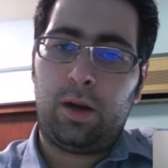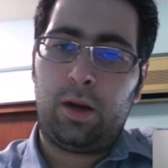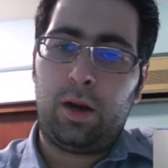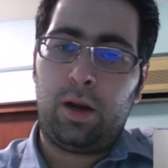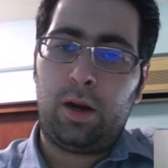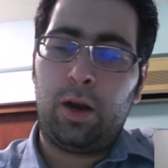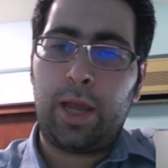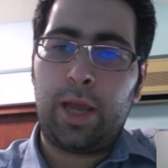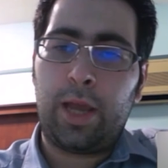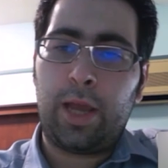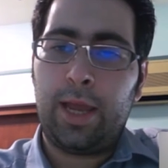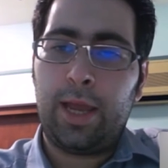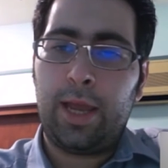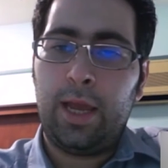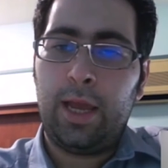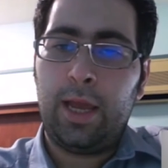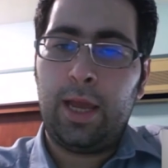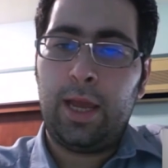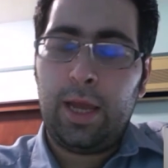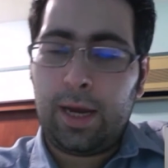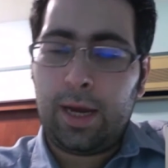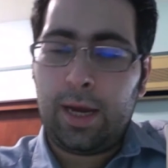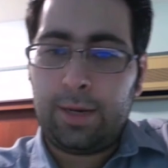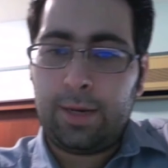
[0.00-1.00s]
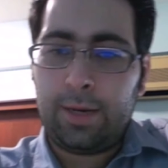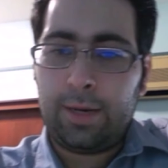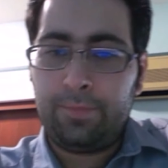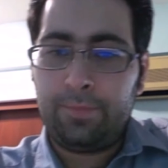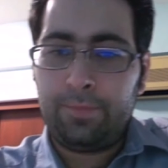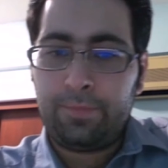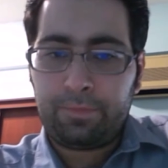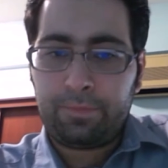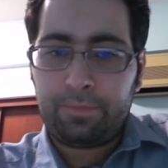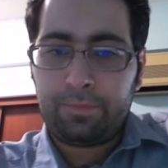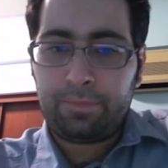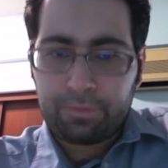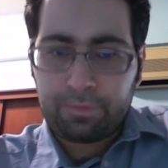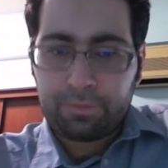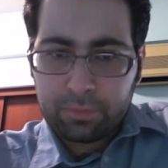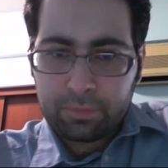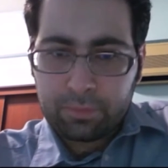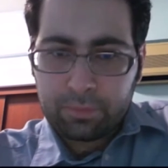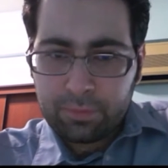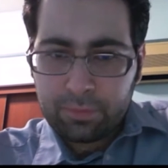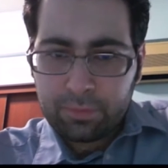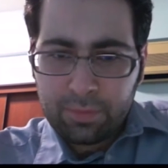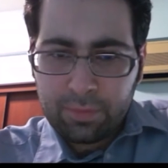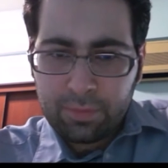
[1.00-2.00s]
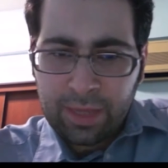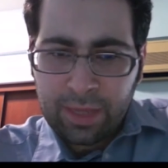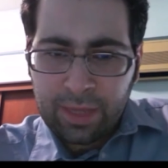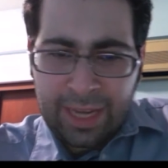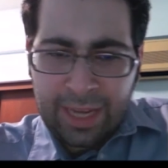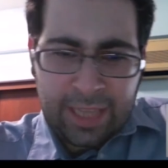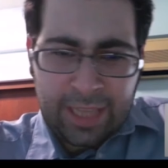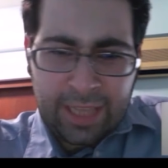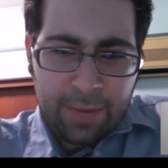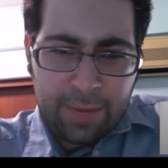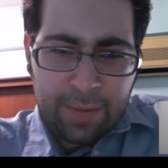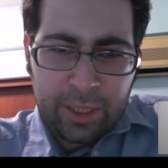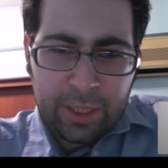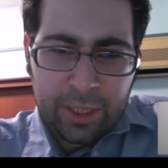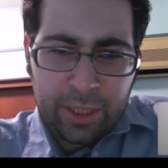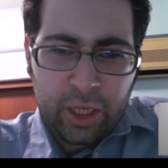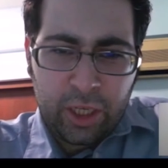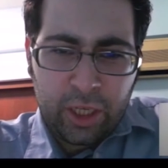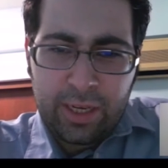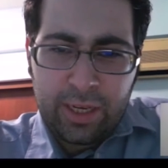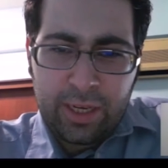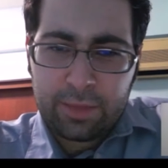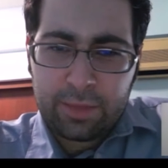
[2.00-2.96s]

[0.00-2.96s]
Okay. As I mentioned,